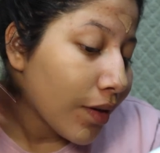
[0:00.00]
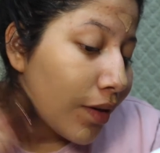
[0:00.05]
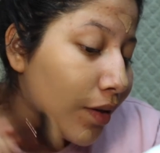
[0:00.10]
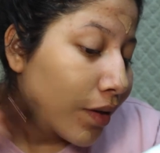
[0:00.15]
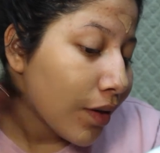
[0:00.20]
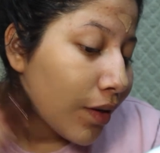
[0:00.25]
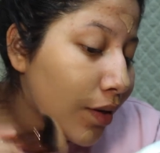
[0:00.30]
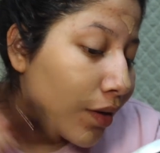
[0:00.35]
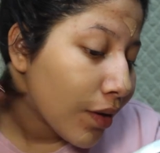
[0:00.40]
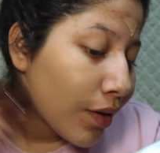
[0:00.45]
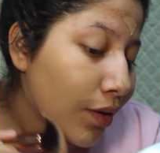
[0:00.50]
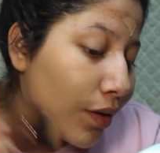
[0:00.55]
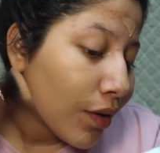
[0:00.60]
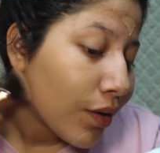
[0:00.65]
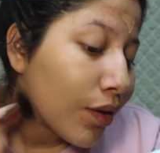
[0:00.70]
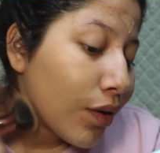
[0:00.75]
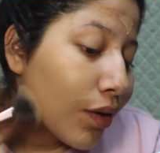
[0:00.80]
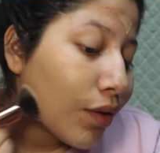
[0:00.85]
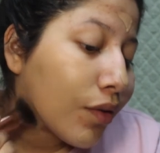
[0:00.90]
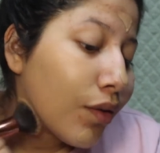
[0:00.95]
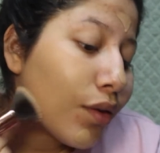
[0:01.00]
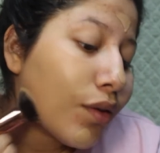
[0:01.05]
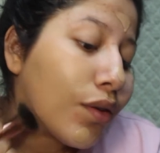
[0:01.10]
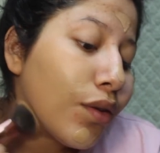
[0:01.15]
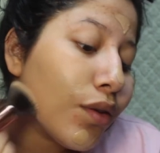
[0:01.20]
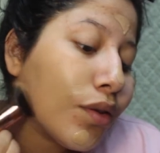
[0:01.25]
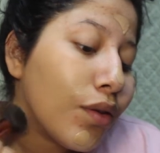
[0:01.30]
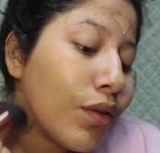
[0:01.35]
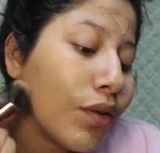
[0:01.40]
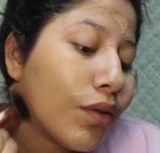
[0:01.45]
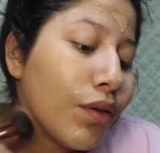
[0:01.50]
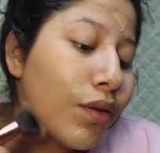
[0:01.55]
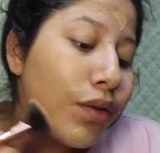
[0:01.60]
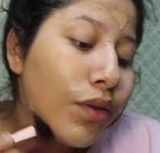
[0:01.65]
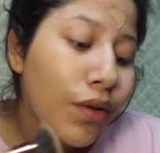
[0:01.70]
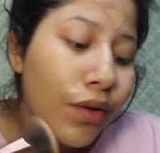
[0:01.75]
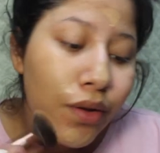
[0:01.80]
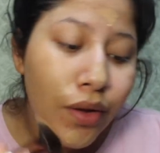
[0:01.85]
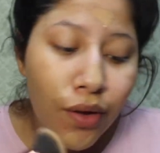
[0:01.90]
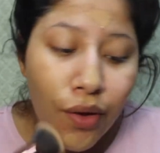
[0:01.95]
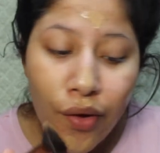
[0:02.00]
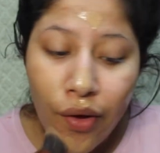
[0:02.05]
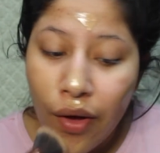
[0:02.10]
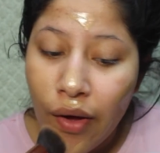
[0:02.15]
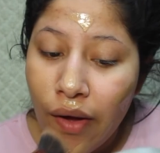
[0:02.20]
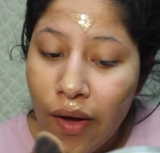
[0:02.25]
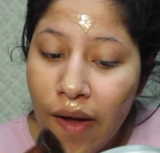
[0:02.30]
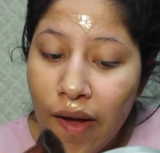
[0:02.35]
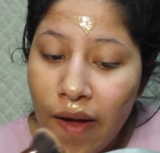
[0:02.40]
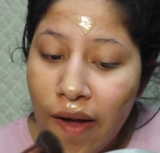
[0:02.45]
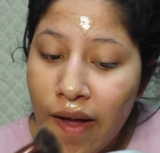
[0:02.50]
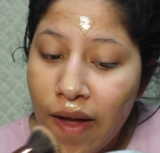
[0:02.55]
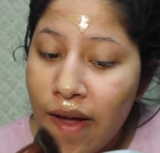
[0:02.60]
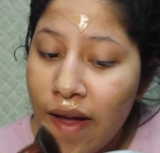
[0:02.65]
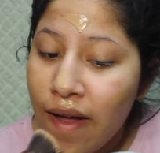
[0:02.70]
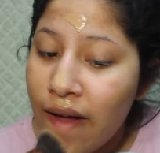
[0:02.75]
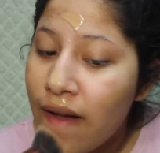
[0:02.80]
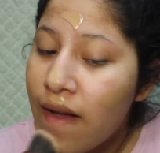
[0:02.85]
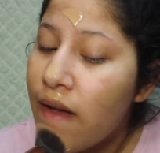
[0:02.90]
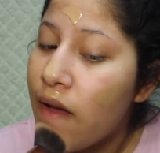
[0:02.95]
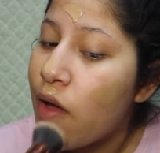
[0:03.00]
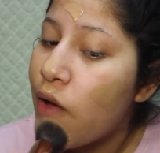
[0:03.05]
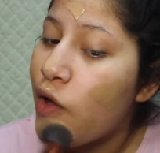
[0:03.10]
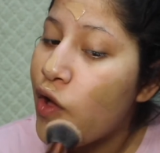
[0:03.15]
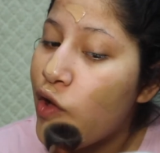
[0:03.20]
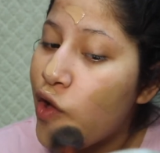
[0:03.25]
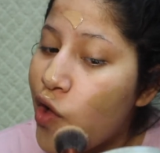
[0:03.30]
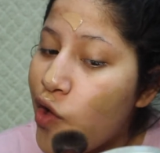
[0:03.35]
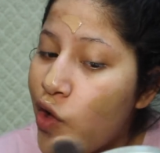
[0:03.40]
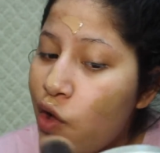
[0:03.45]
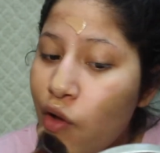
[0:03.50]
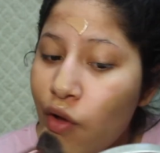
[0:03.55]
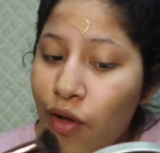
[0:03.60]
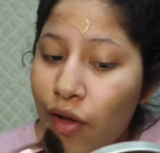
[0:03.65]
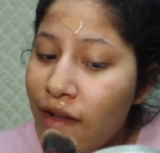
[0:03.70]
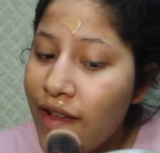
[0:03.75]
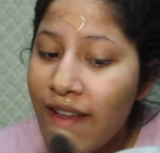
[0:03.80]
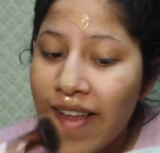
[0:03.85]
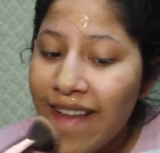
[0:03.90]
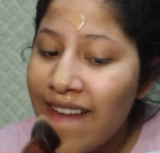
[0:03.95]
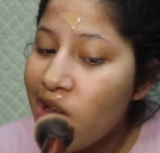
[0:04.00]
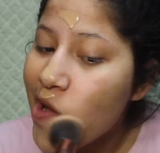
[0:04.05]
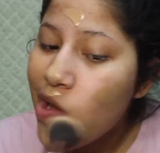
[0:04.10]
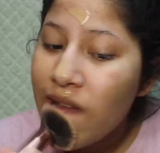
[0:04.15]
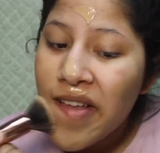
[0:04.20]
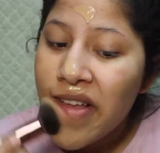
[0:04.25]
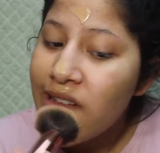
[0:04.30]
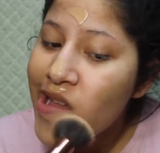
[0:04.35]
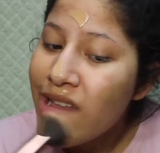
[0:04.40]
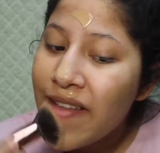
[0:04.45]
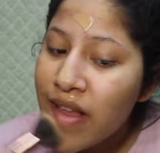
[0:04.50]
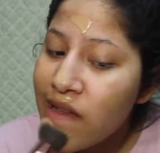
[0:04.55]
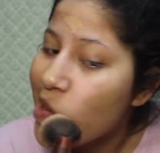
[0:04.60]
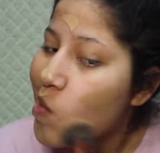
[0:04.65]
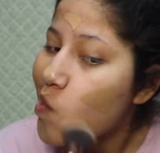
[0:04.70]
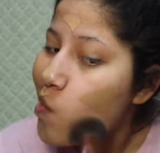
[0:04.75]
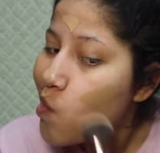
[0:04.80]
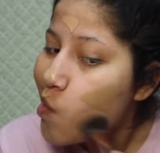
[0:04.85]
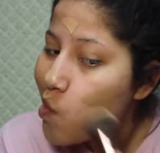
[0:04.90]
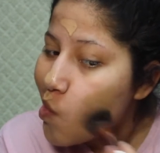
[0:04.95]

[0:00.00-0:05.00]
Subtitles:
(no one is talking)